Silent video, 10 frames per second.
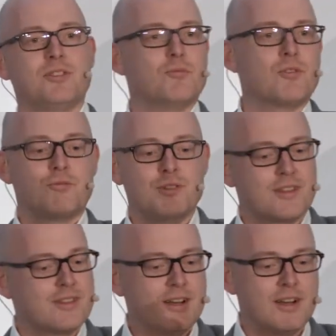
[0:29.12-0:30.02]
to work
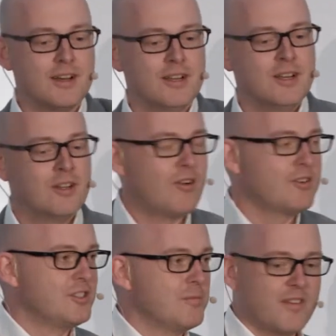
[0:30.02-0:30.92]
with a
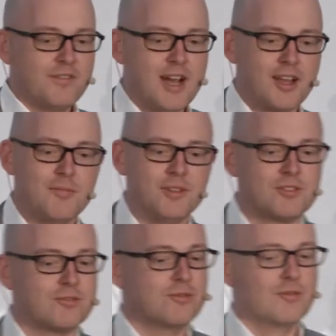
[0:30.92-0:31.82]
large number of documents
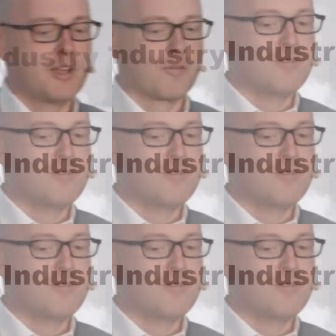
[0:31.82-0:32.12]
through like